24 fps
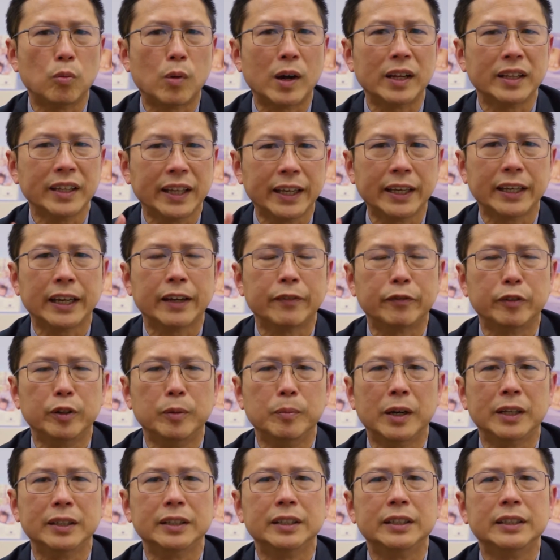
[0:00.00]
one egg every
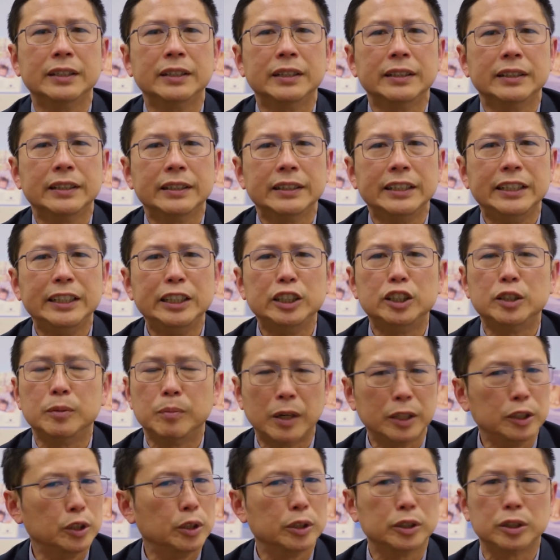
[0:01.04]
month, each
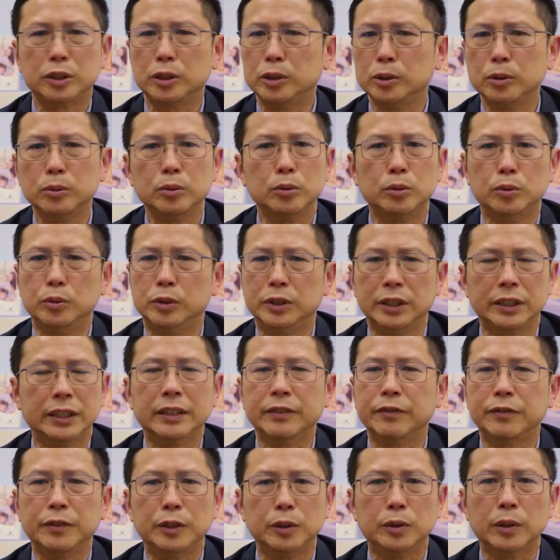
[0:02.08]
month you're still losing a
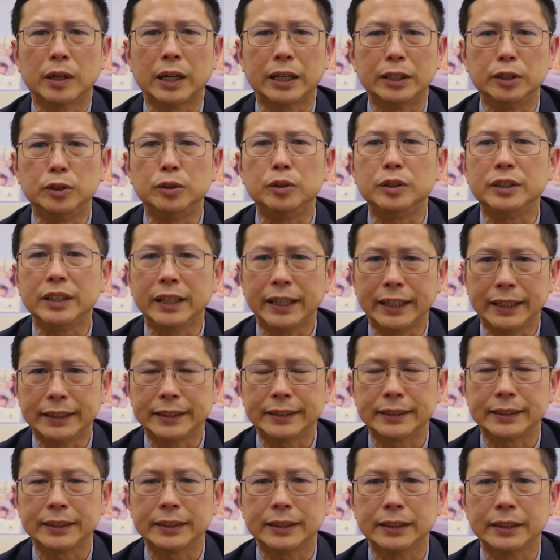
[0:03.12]
few hundred
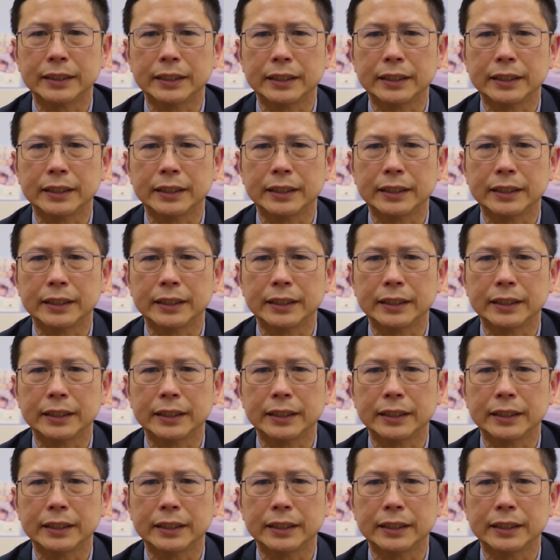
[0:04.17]
eggs.